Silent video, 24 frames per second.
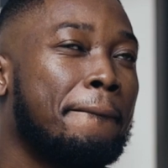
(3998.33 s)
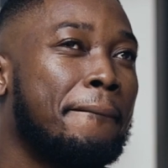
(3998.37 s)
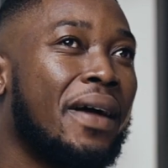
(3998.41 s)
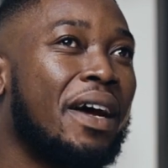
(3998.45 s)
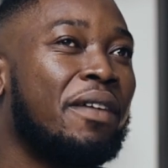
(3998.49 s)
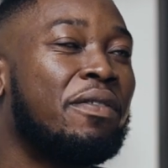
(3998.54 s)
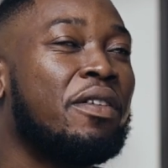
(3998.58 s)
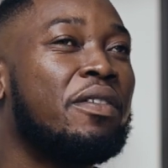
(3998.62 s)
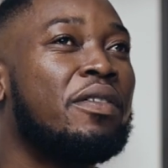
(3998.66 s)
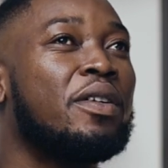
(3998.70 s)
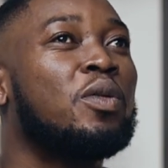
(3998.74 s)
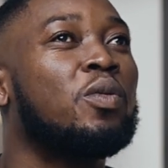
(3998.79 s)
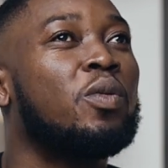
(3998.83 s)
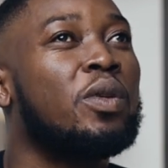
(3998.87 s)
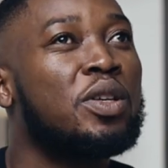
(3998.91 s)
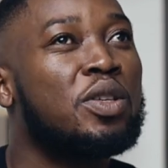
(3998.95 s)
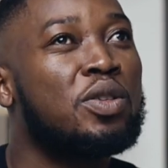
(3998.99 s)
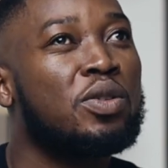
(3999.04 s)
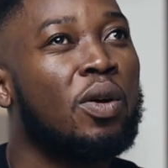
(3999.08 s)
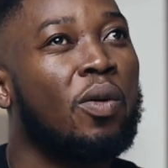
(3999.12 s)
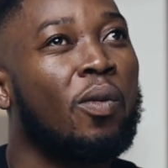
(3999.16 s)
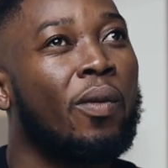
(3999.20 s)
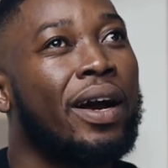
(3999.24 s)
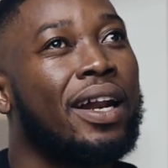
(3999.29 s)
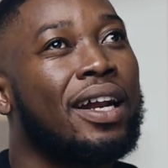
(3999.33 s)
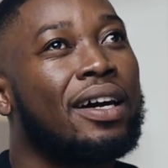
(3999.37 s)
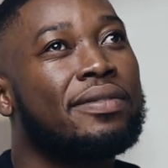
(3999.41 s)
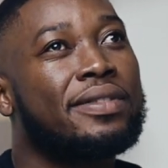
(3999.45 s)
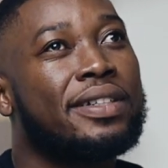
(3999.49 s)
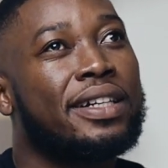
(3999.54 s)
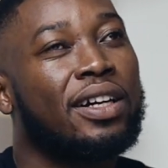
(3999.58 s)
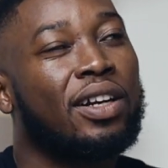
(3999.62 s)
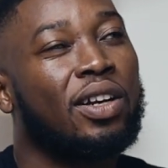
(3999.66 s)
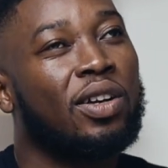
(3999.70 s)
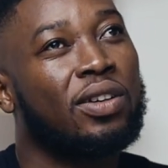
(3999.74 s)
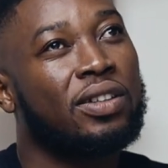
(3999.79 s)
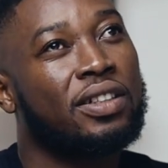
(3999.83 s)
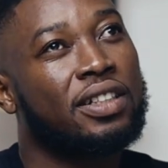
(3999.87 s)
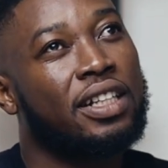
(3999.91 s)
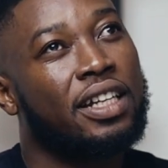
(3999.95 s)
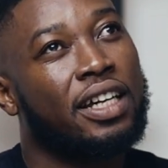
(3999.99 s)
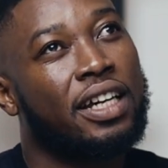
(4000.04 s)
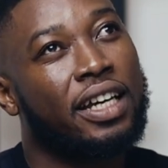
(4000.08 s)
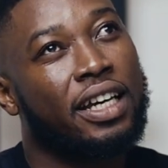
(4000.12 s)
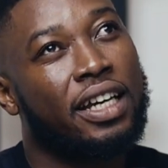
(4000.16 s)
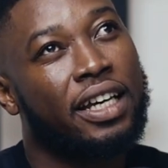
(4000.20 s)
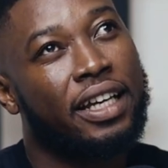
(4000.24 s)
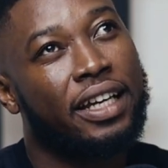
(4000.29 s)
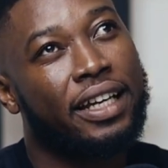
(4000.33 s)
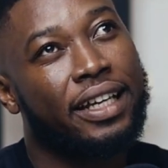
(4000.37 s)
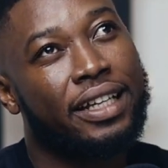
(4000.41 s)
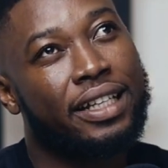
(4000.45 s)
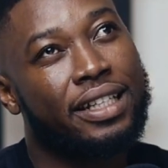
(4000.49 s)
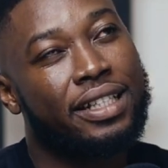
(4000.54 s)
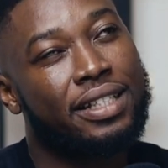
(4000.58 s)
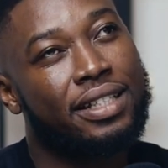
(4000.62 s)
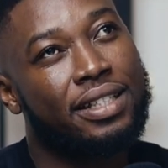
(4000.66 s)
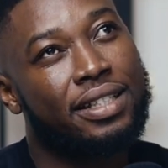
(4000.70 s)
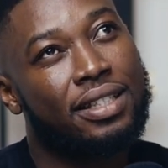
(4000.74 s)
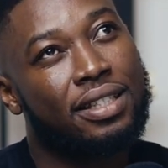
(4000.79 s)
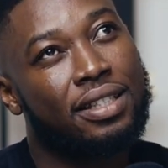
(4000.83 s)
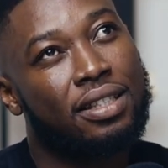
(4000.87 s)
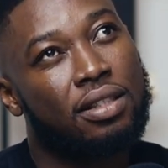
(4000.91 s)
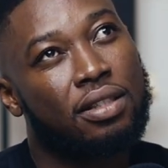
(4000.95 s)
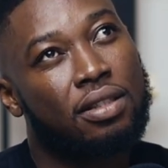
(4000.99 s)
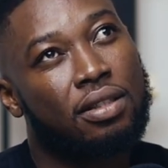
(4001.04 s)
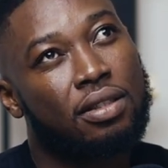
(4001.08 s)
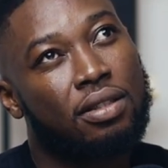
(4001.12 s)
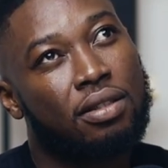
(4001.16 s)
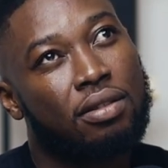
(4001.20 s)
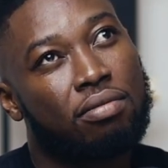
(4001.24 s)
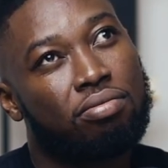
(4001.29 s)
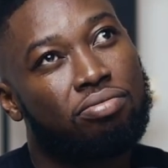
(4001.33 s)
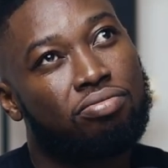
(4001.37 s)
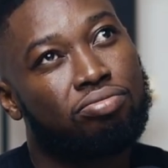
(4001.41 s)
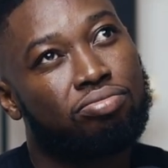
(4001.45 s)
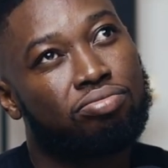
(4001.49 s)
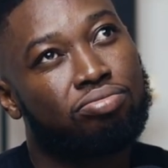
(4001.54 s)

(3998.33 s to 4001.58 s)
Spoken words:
My favorite way to unwind after a long day is.